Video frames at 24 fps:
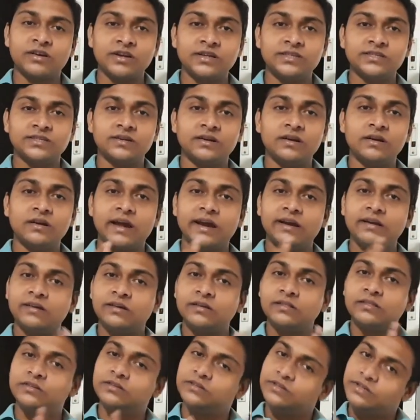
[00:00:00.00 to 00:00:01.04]
results at
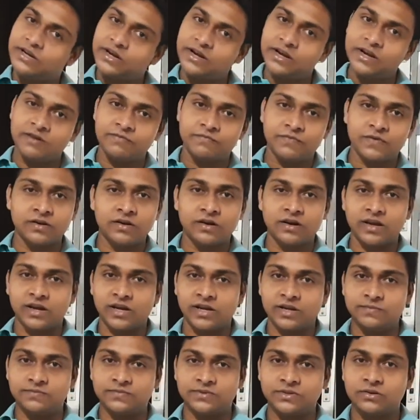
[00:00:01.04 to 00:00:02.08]
the 3 different
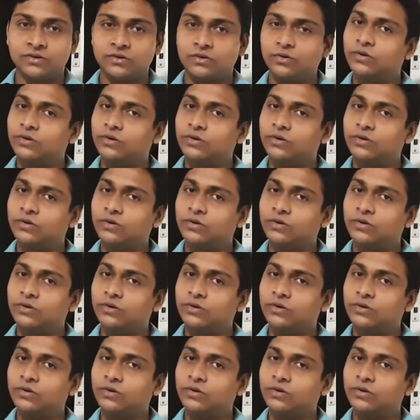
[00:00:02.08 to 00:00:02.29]
times.